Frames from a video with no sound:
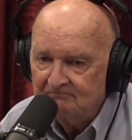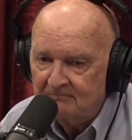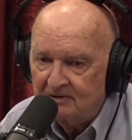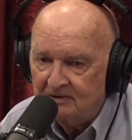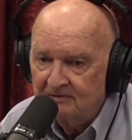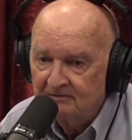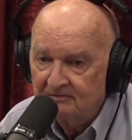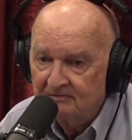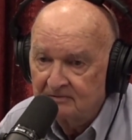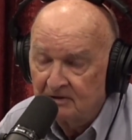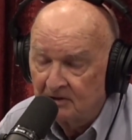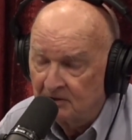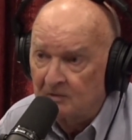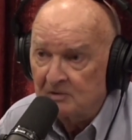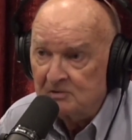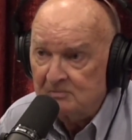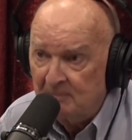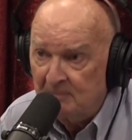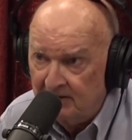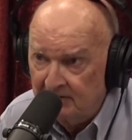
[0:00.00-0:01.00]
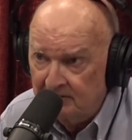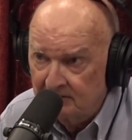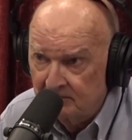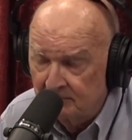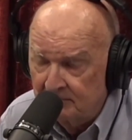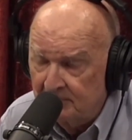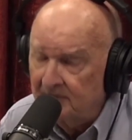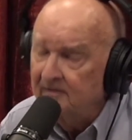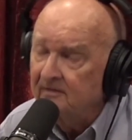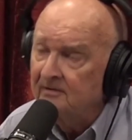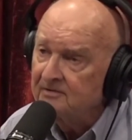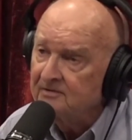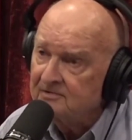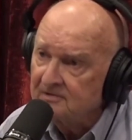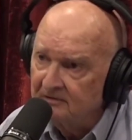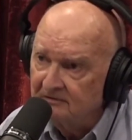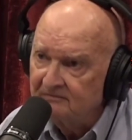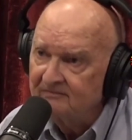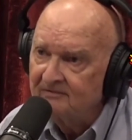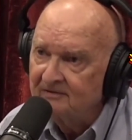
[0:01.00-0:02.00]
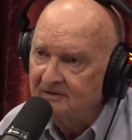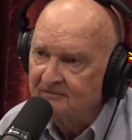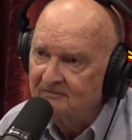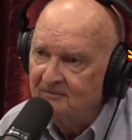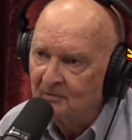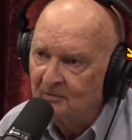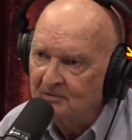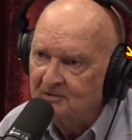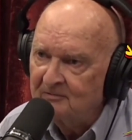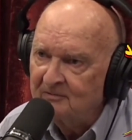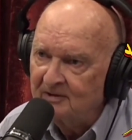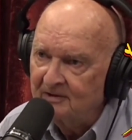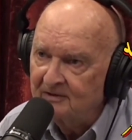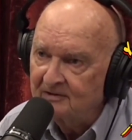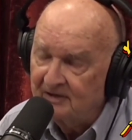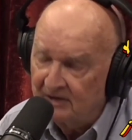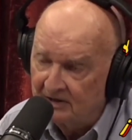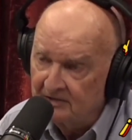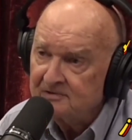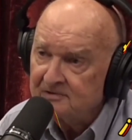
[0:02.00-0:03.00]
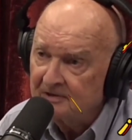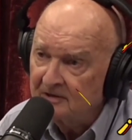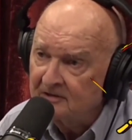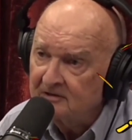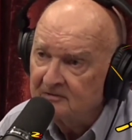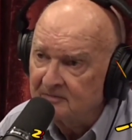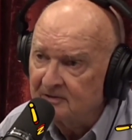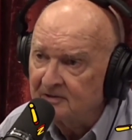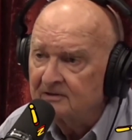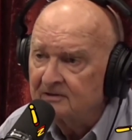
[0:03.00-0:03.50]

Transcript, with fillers: conquest by Europeans of North America and South America.